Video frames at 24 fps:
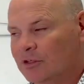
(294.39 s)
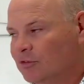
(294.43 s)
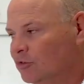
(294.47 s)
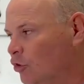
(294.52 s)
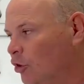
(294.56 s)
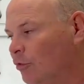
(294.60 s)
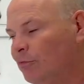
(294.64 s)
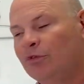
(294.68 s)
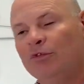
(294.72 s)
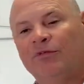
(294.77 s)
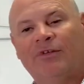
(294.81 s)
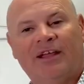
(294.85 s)
So
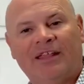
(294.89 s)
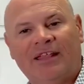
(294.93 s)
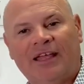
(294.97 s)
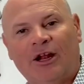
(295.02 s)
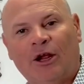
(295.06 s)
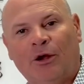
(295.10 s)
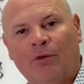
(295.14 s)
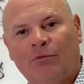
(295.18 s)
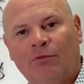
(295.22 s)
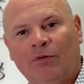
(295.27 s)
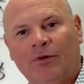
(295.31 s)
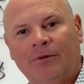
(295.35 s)
hopefully you find that
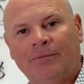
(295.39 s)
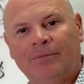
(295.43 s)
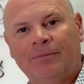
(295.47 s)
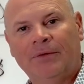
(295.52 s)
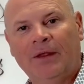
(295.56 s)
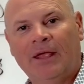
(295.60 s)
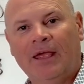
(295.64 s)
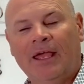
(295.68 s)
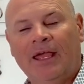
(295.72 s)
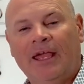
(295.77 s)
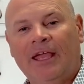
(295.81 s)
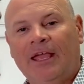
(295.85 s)
helpful.
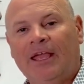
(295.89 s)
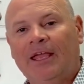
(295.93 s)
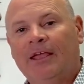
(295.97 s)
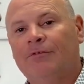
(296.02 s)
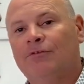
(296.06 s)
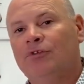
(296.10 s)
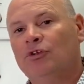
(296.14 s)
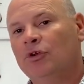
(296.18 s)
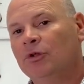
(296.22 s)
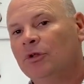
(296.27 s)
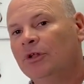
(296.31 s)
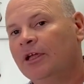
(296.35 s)

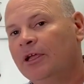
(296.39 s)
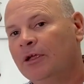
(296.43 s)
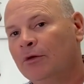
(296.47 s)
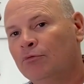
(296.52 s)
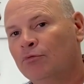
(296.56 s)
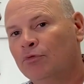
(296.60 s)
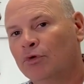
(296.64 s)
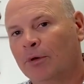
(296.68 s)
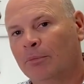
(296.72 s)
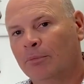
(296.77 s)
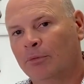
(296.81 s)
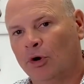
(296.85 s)
If you're looking
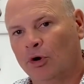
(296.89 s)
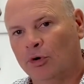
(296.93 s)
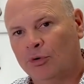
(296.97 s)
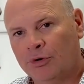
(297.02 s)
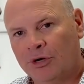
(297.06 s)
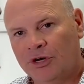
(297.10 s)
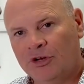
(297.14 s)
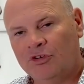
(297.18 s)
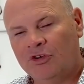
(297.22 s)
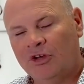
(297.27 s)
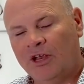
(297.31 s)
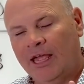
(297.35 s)
for a
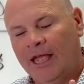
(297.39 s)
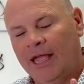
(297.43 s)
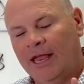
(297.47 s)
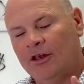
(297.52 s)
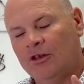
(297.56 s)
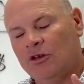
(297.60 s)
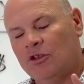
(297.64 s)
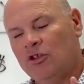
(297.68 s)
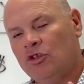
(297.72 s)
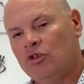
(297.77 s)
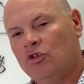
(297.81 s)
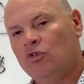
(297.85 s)
brokerage
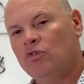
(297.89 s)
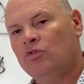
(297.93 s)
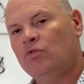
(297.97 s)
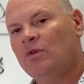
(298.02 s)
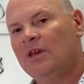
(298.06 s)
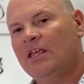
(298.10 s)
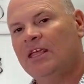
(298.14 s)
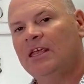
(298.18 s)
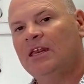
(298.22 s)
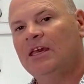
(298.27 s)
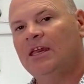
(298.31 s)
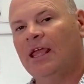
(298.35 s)
and you
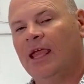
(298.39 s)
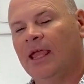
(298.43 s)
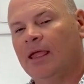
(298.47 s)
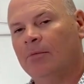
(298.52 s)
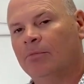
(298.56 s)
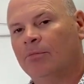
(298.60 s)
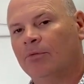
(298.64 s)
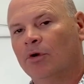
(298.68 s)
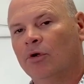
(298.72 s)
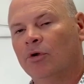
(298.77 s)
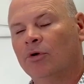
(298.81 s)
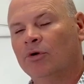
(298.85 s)
need a
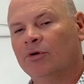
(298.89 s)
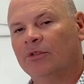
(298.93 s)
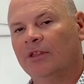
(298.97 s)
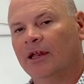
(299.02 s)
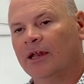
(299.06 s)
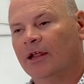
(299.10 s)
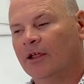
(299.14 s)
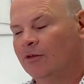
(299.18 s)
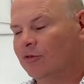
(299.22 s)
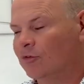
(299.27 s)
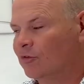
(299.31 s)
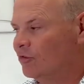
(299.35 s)
broker that
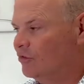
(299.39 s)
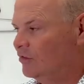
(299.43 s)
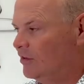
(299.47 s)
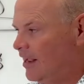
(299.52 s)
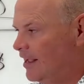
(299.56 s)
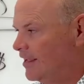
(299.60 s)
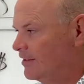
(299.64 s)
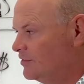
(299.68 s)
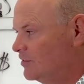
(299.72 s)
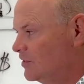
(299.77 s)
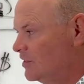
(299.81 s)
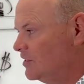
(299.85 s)

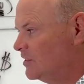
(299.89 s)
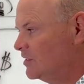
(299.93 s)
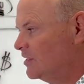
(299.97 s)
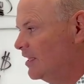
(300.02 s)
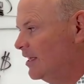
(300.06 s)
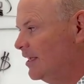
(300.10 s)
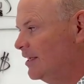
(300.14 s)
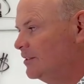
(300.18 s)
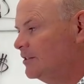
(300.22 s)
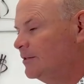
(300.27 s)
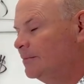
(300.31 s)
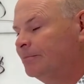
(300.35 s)
understands these
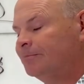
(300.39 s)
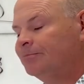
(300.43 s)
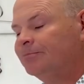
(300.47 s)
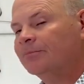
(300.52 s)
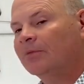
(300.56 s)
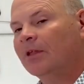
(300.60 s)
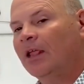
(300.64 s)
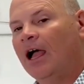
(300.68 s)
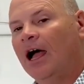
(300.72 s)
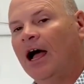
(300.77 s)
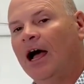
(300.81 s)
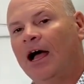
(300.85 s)
things,
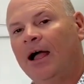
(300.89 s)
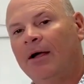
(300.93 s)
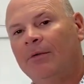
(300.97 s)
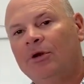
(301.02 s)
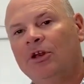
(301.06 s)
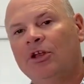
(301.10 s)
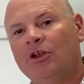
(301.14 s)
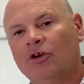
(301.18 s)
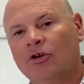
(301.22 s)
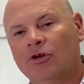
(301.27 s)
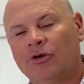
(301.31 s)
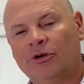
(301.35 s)
I would
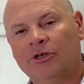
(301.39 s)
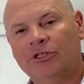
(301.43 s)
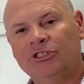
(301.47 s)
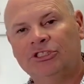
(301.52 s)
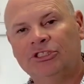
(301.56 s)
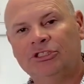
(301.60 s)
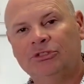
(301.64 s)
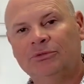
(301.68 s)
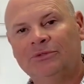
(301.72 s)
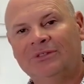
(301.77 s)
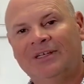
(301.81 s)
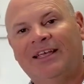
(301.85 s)
encourage
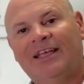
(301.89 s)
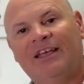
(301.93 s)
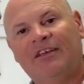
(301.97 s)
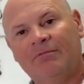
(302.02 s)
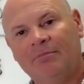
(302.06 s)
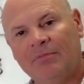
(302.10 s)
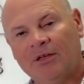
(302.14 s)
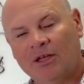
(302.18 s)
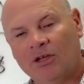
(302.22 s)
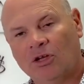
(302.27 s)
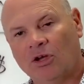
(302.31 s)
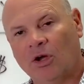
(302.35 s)
you, give
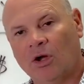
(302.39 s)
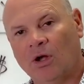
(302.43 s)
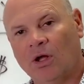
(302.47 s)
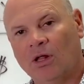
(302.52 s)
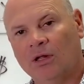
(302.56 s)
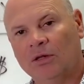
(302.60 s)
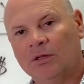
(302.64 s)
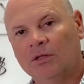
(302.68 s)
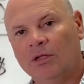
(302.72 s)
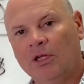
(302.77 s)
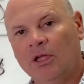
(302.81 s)
me a call.